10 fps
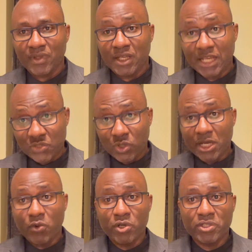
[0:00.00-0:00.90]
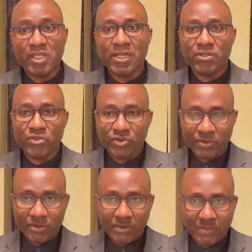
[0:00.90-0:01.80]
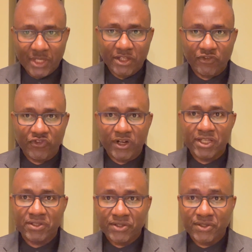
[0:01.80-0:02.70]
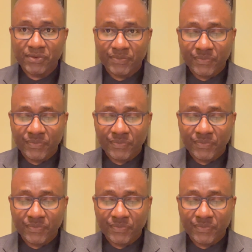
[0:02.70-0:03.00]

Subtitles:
And that's what I want to tell you, my dear friends.